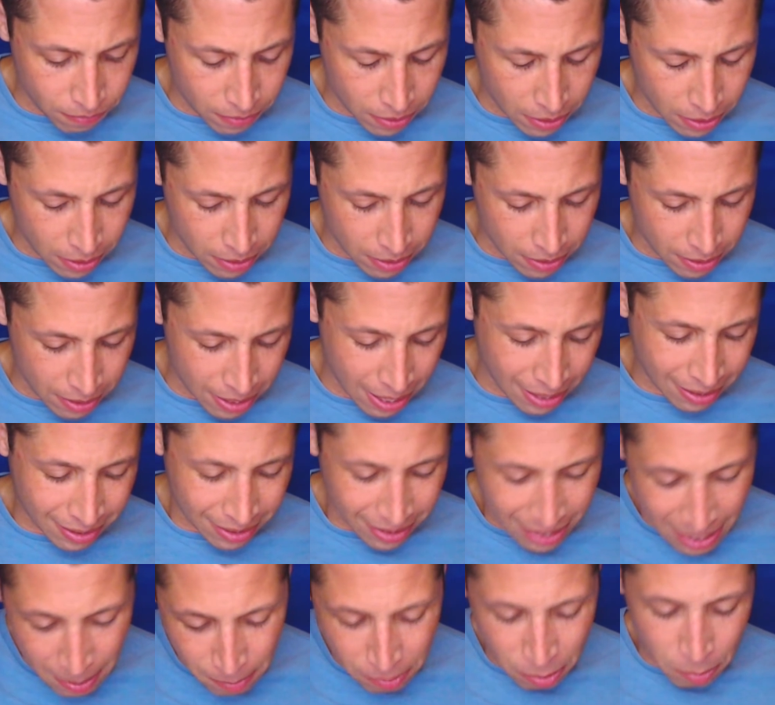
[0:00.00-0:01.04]
Uh, that
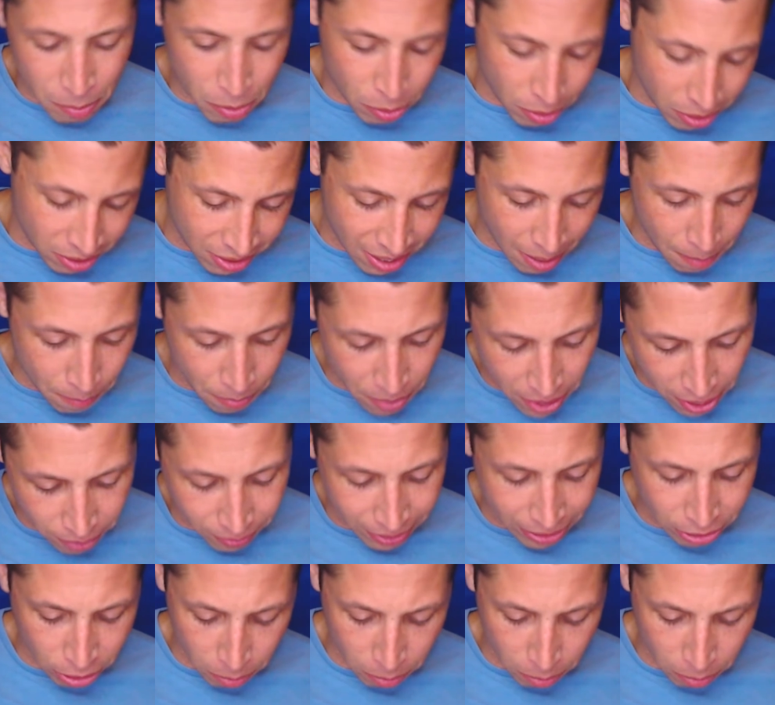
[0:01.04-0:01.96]
seems to be doing the same thing, right?